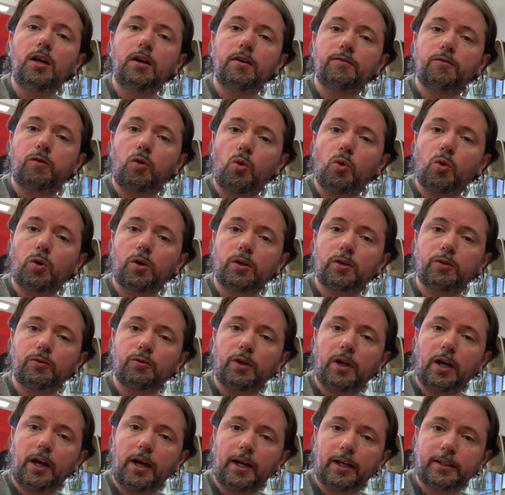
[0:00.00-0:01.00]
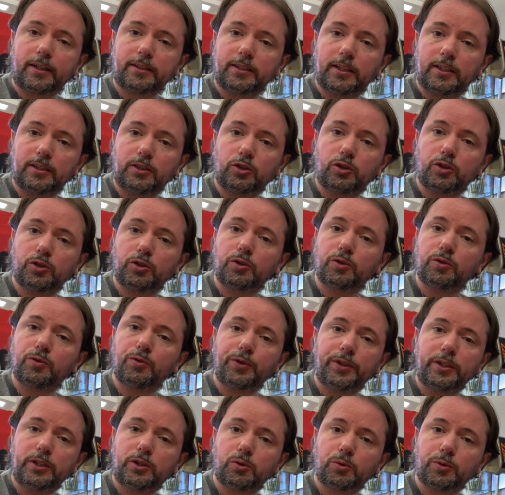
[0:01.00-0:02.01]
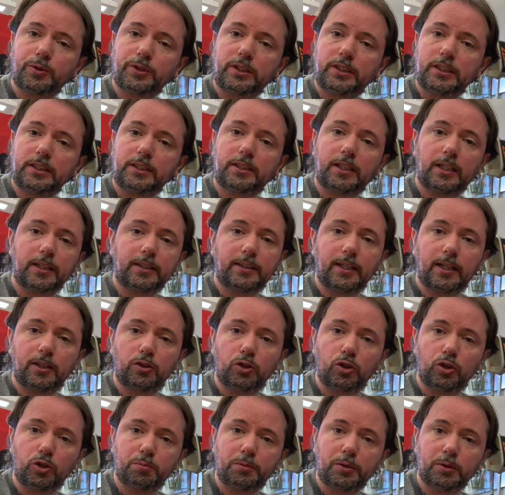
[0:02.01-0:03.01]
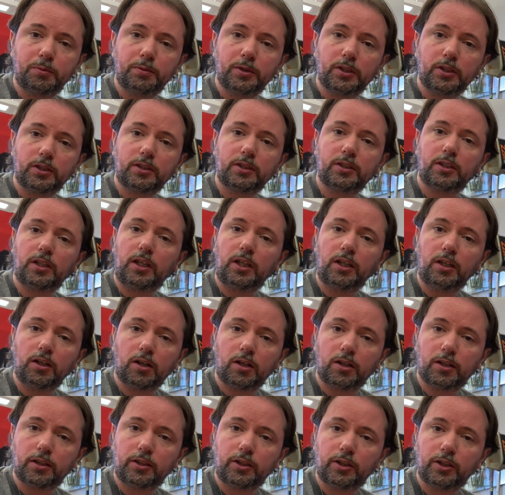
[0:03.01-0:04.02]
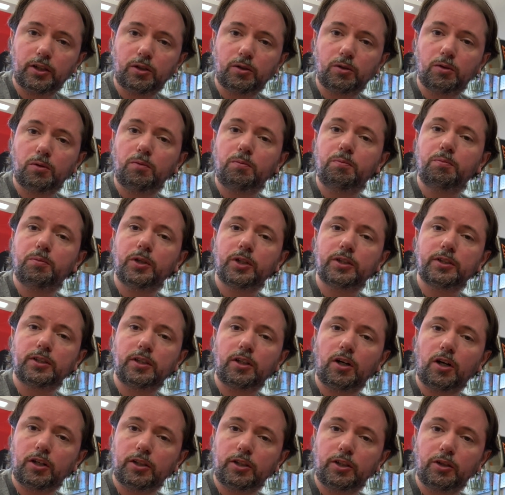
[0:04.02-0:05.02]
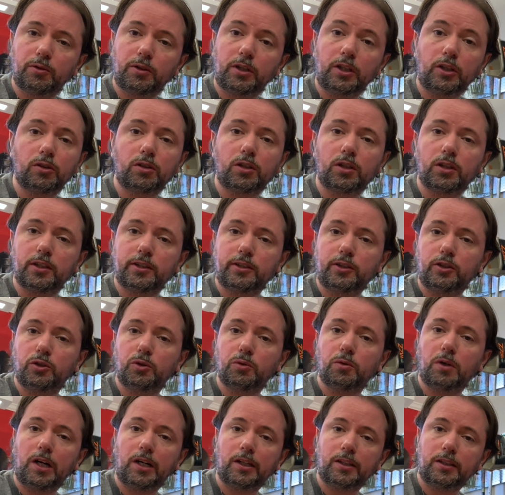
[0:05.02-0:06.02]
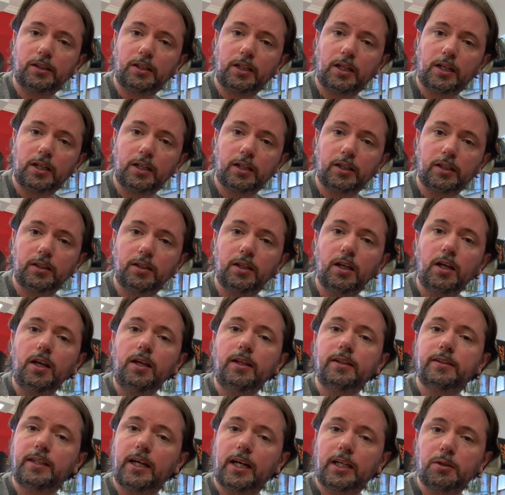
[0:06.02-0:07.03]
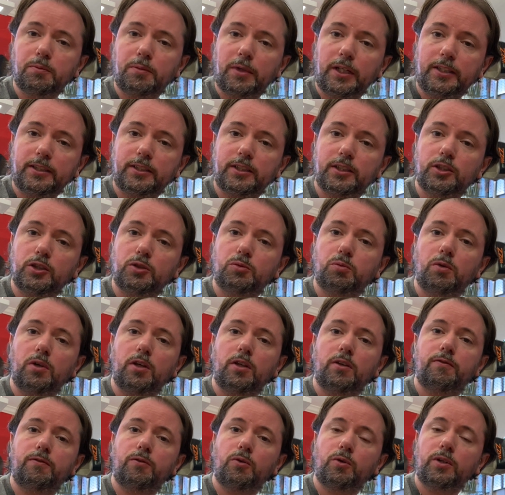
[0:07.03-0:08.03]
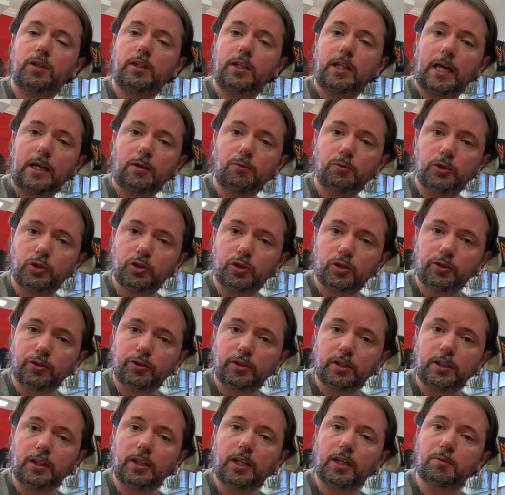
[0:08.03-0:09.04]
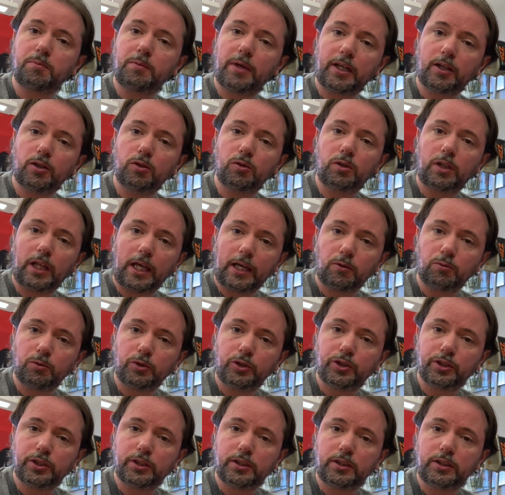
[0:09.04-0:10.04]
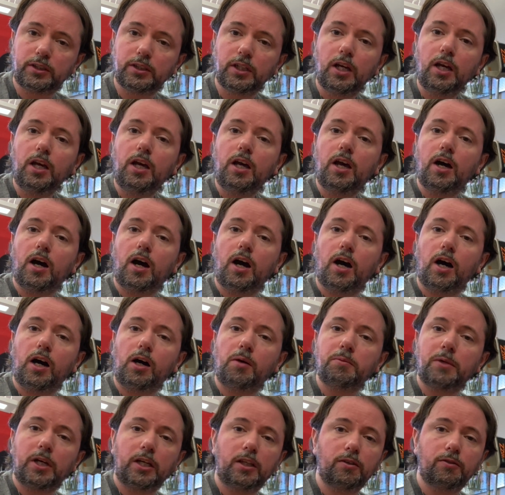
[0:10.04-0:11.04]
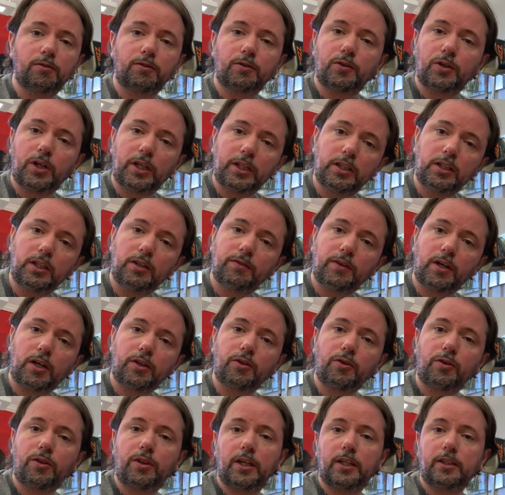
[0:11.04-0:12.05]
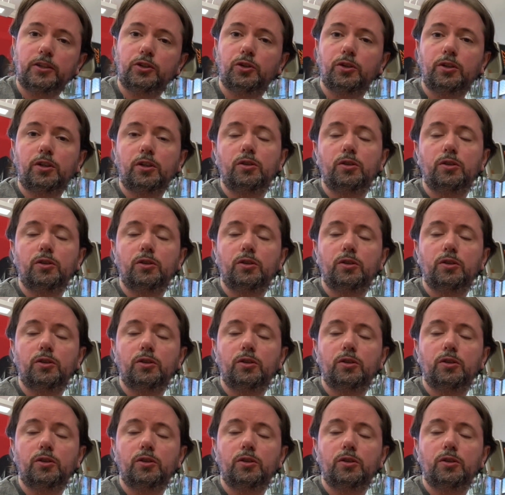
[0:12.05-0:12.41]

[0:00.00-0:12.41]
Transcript: for access to resources like downloadable books, e-audio, books and audio that you can listen to online, databases with foreign language learning like Mango Languages, and a variety of other things you can